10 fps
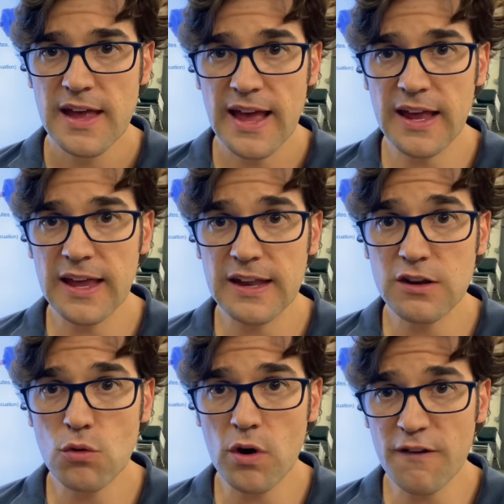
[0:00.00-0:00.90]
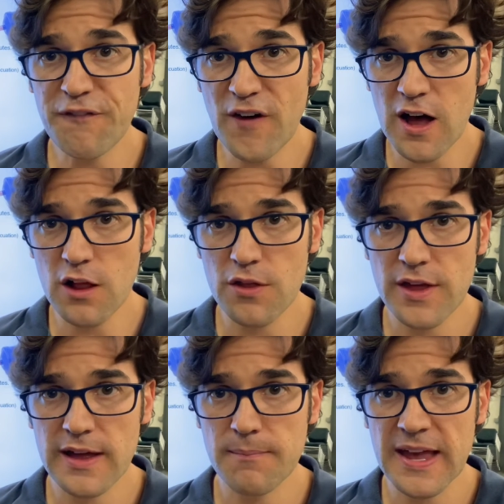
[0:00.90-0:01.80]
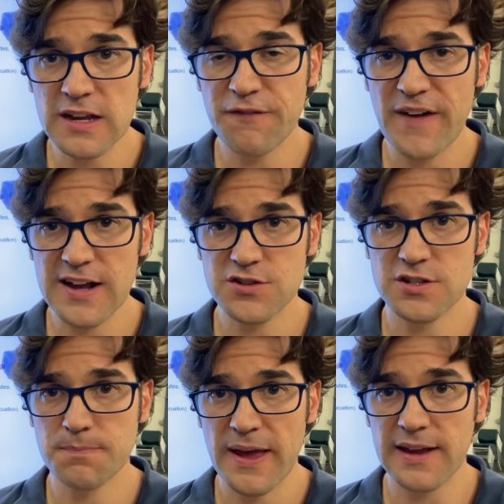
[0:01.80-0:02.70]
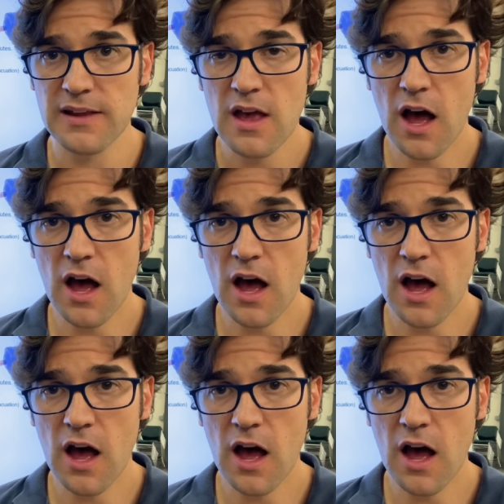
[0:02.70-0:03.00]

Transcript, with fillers: And you want to follow the manufacturer spec.